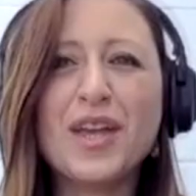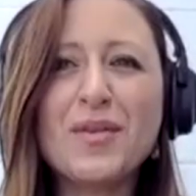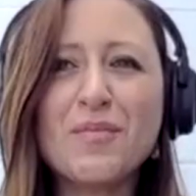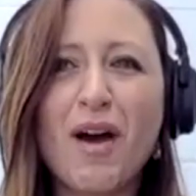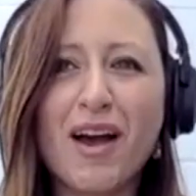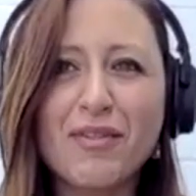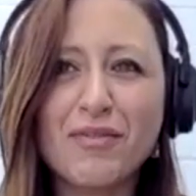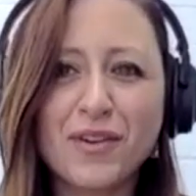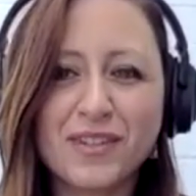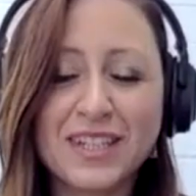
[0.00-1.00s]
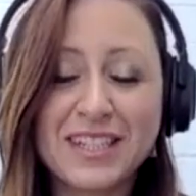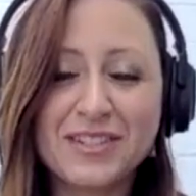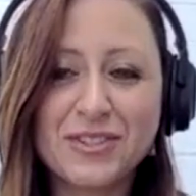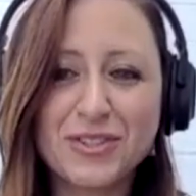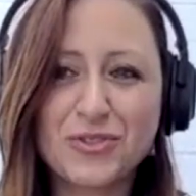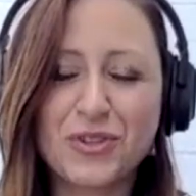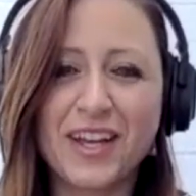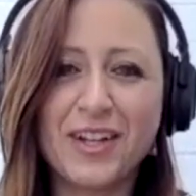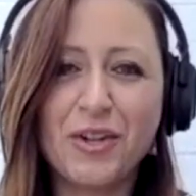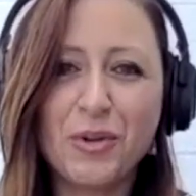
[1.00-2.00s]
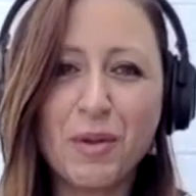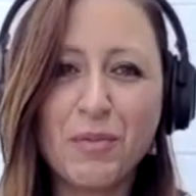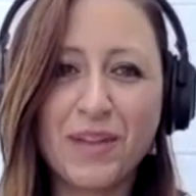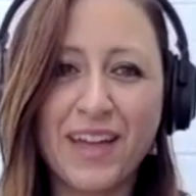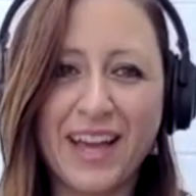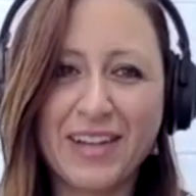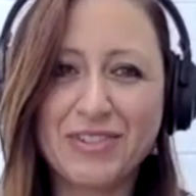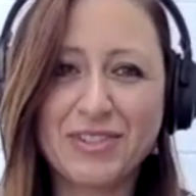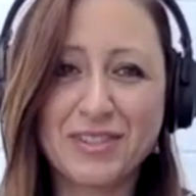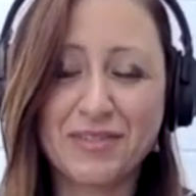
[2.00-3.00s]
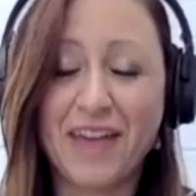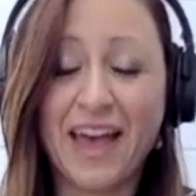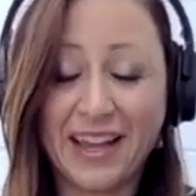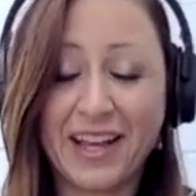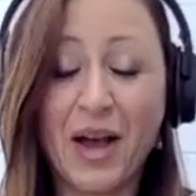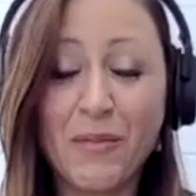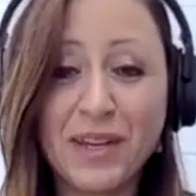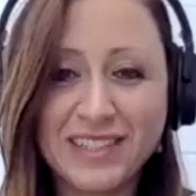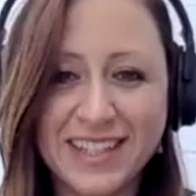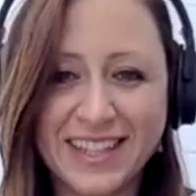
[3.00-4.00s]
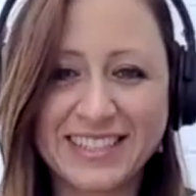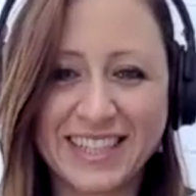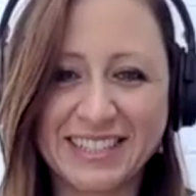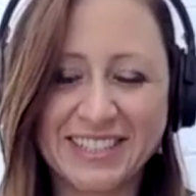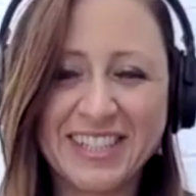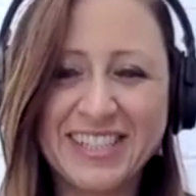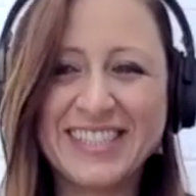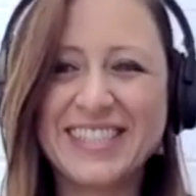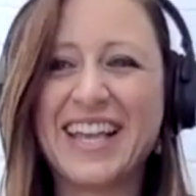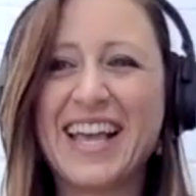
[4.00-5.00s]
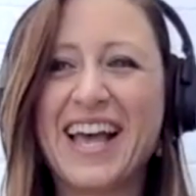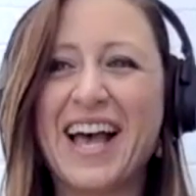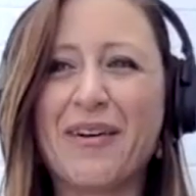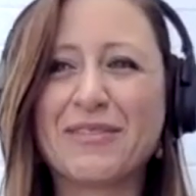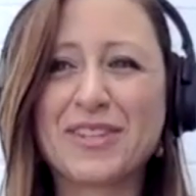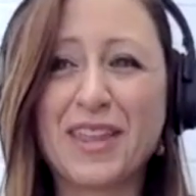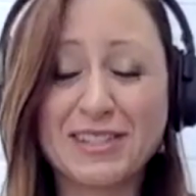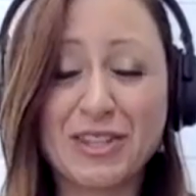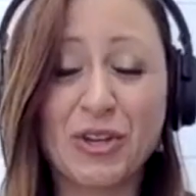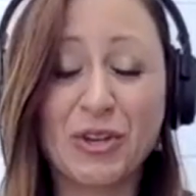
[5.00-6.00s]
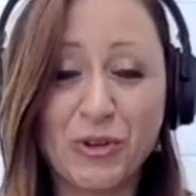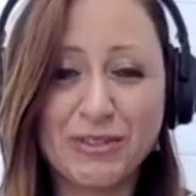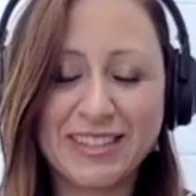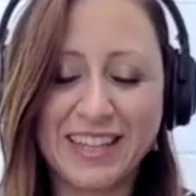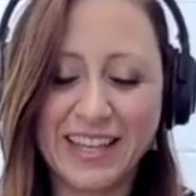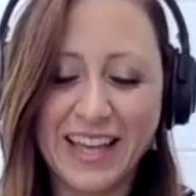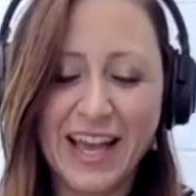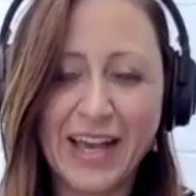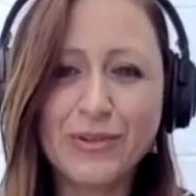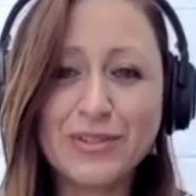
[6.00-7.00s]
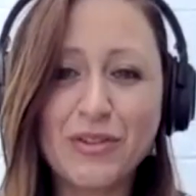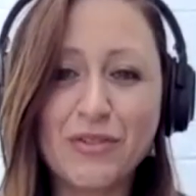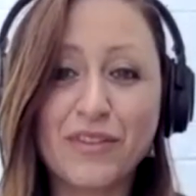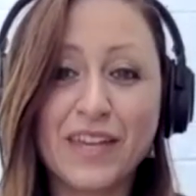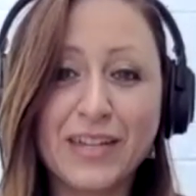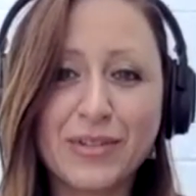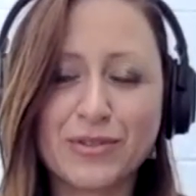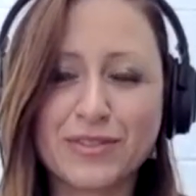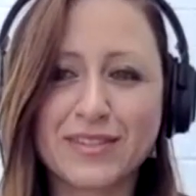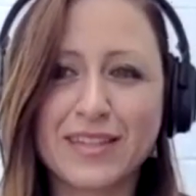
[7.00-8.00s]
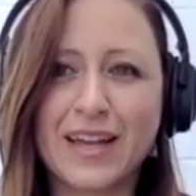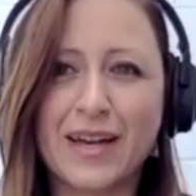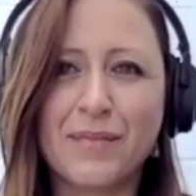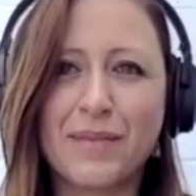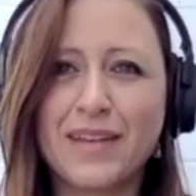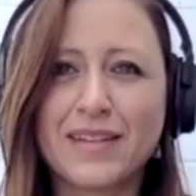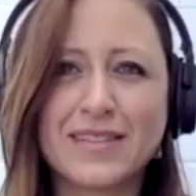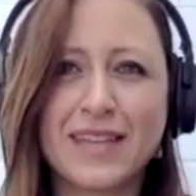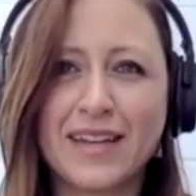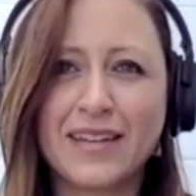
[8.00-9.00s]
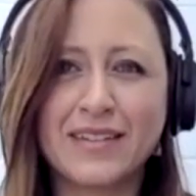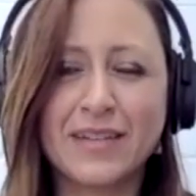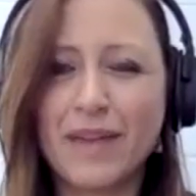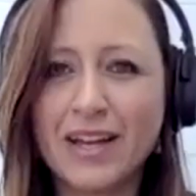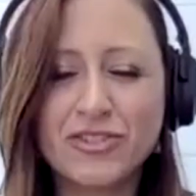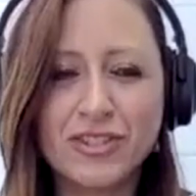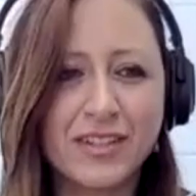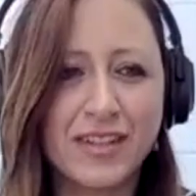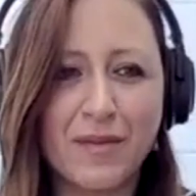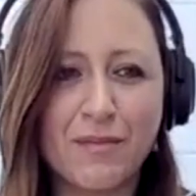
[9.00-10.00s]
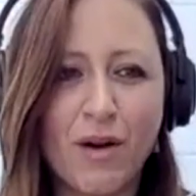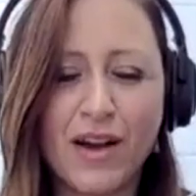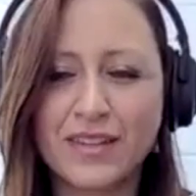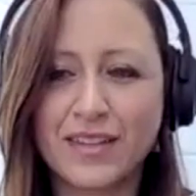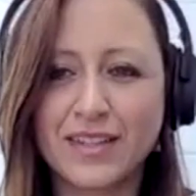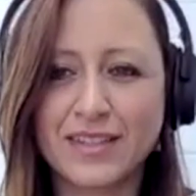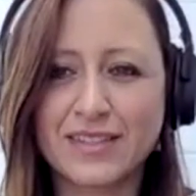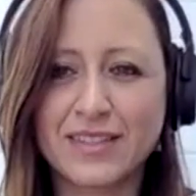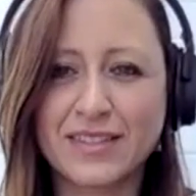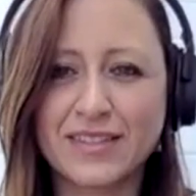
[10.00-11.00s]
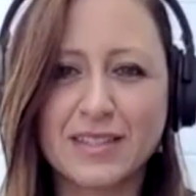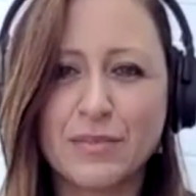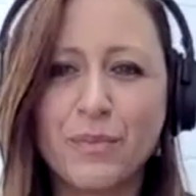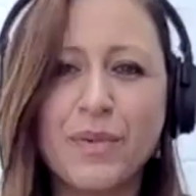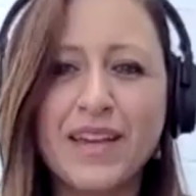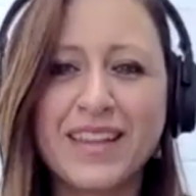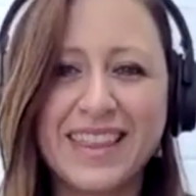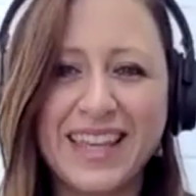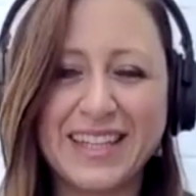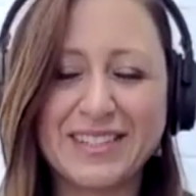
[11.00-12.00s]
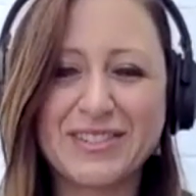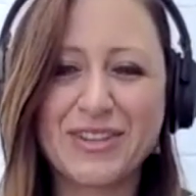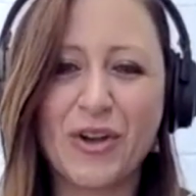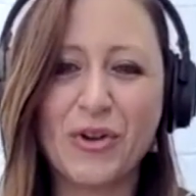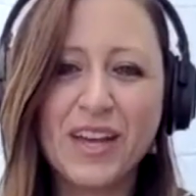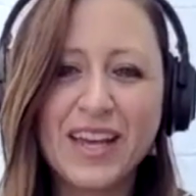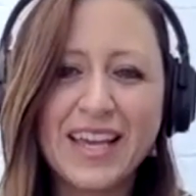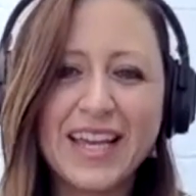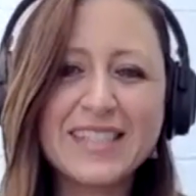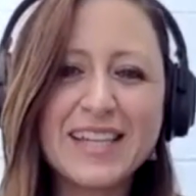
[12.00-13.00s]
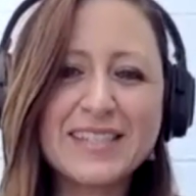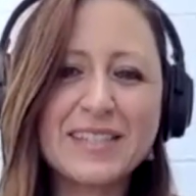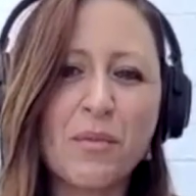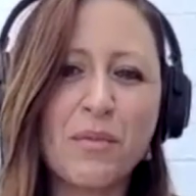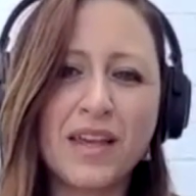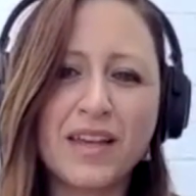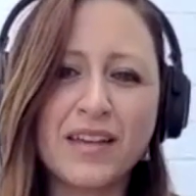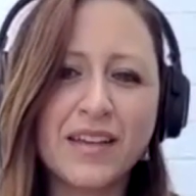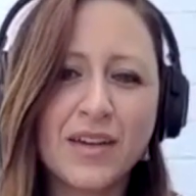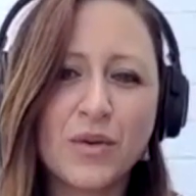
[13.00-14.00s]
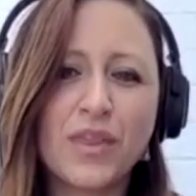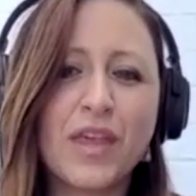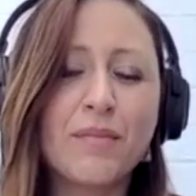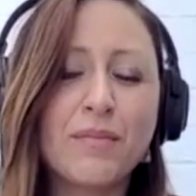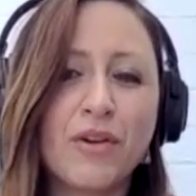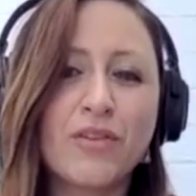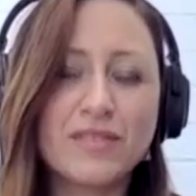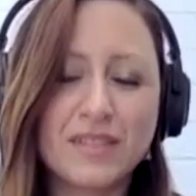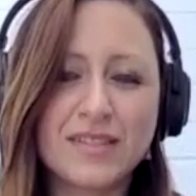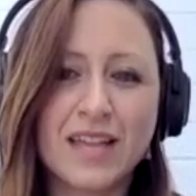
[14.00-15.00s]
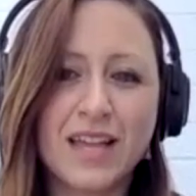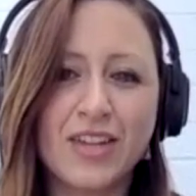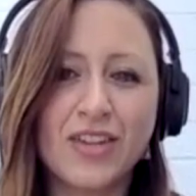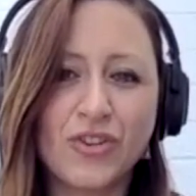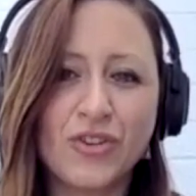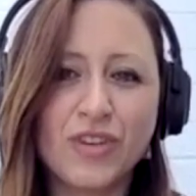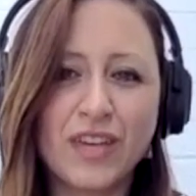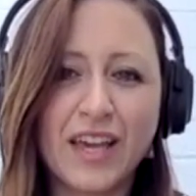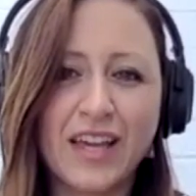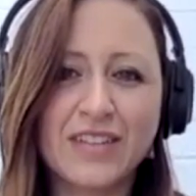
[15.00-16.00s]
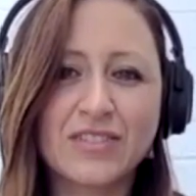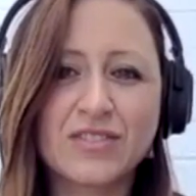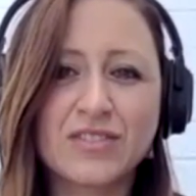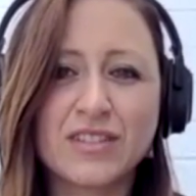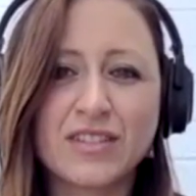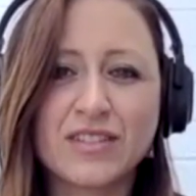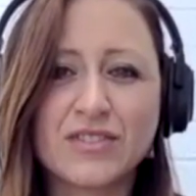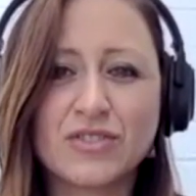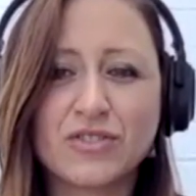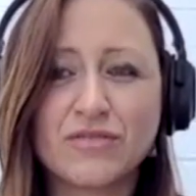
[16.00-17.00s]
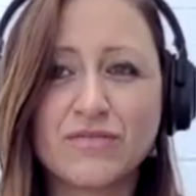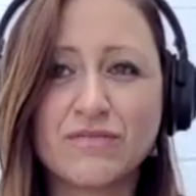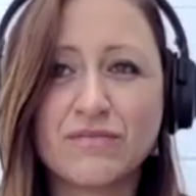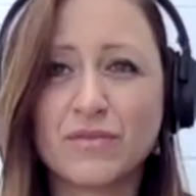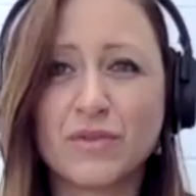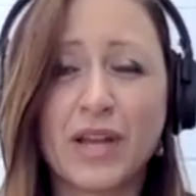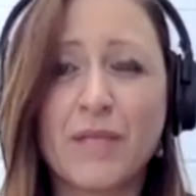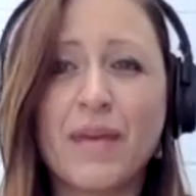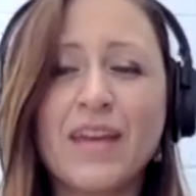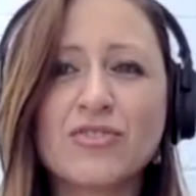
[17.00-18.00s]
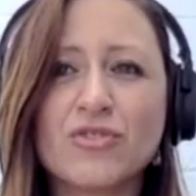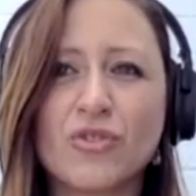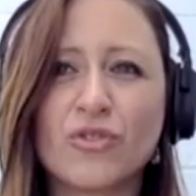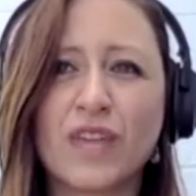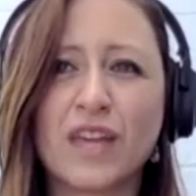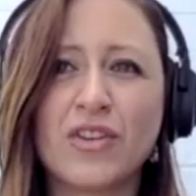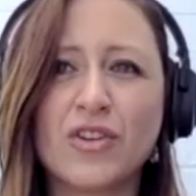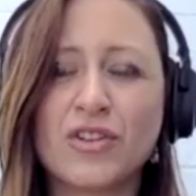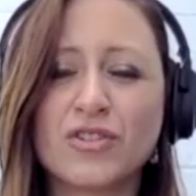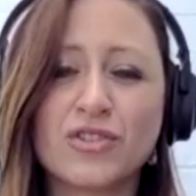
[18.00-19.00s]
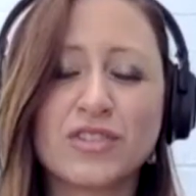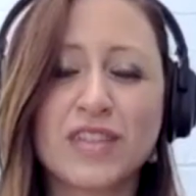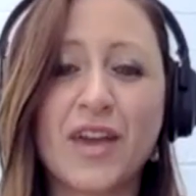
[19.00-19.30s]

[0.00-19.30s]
In my field, in dentistry, a lot of people are anxious of coming to the dentist, so that's a huge thing, and also of needles, because they imagine in their mind that it's this big thing. So, is there something with hypnosis that you can recommend or that you can do to